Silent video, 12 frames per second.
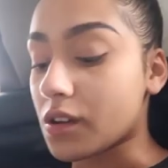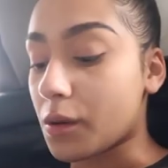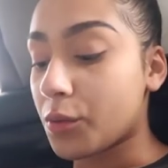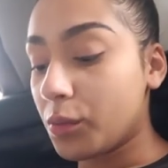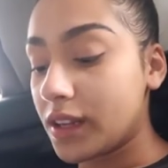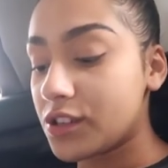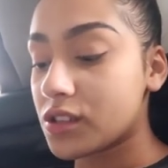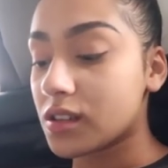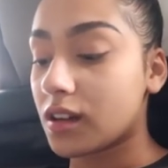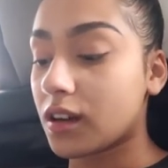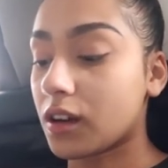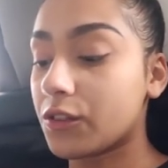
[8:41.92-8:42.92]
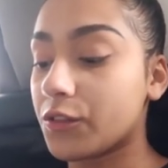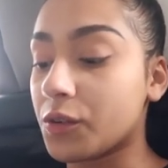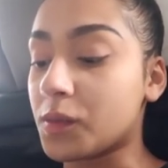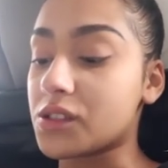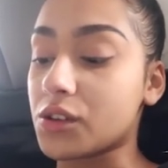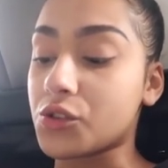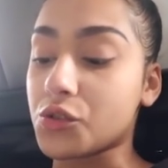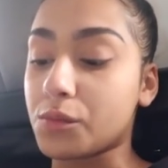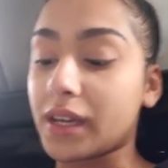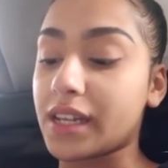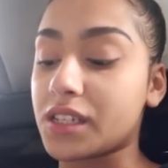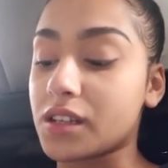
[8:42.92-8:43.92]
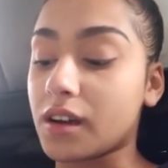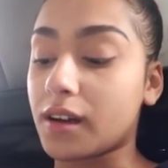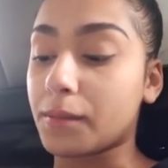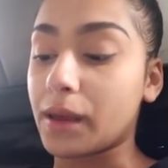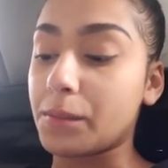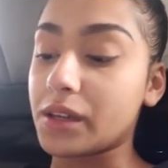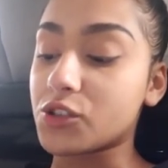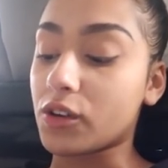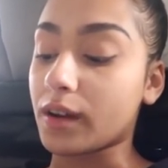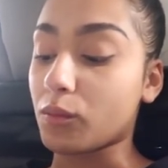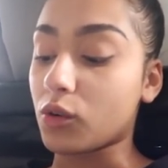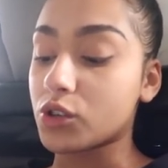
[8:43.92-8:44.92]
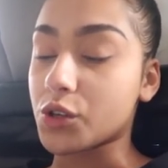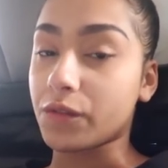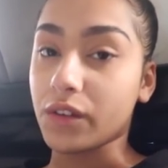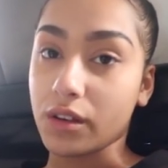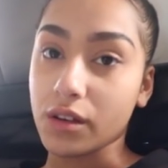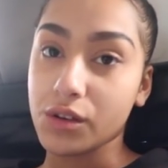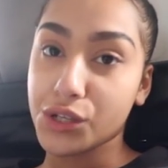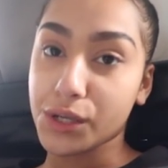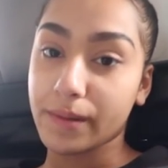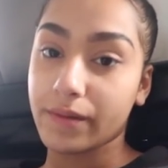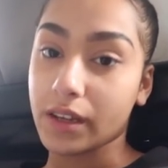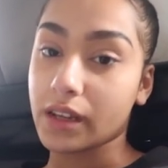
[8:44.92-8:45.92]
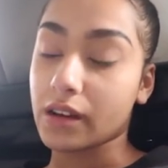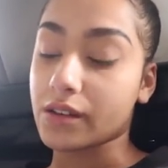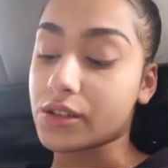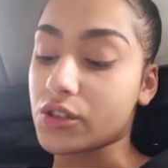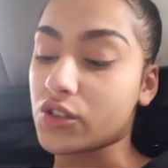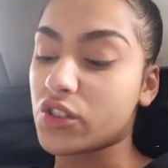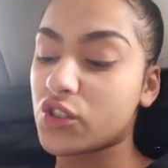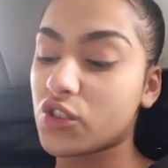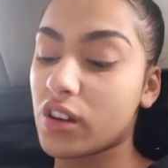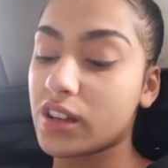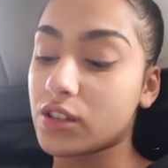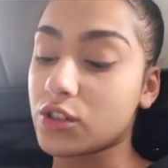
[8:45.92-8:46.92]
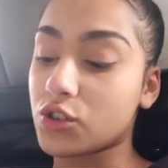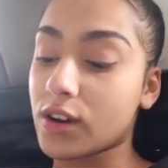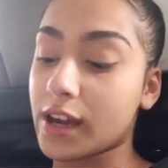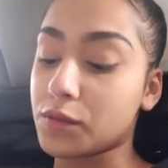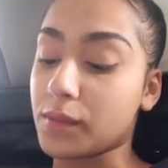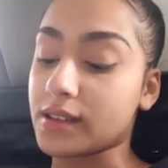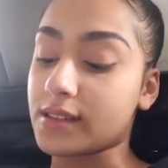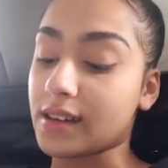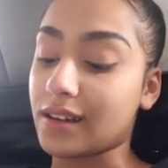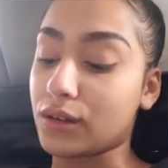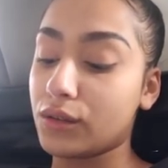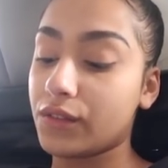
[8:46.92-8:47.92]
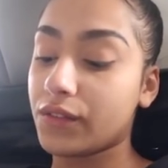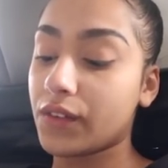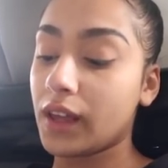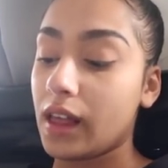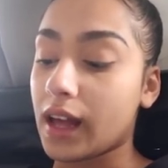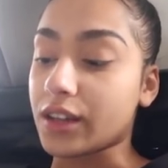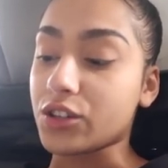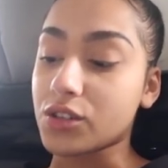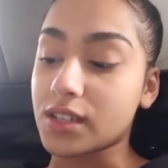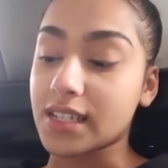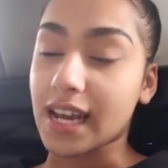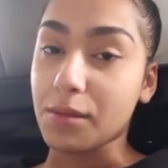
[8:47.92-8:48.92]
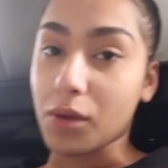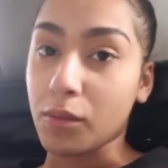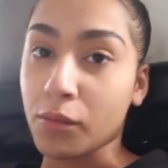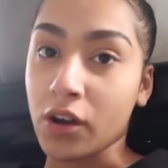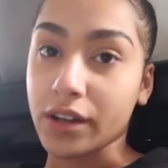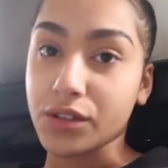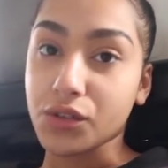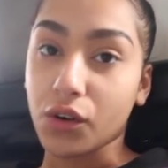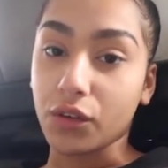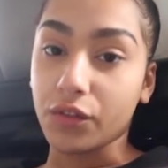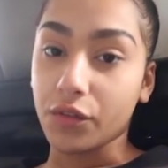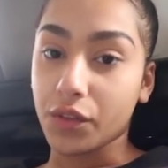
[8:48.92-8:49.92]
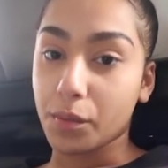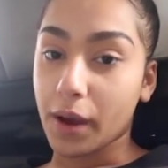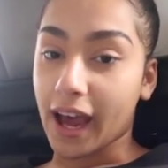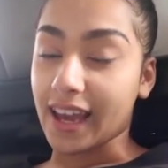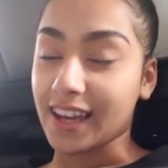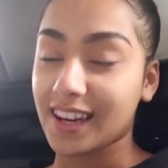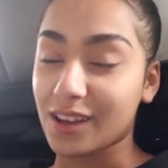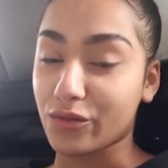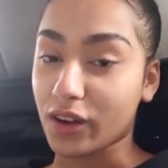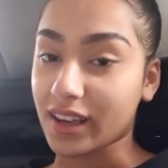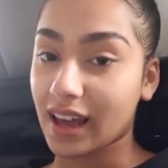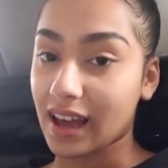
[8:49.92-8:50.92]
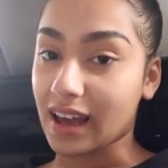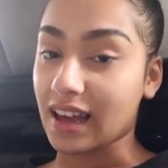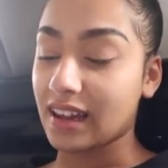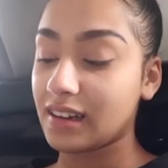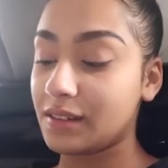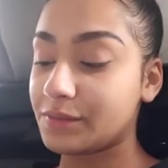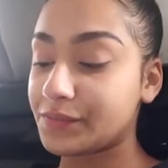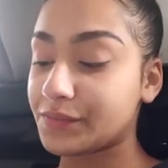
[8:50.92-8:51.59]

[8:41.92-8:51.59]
So I'm probably just going to go through my social media, maybe try and watch a few YouTube videos just to try and distract myself and just to take my mind off of the pain if I can.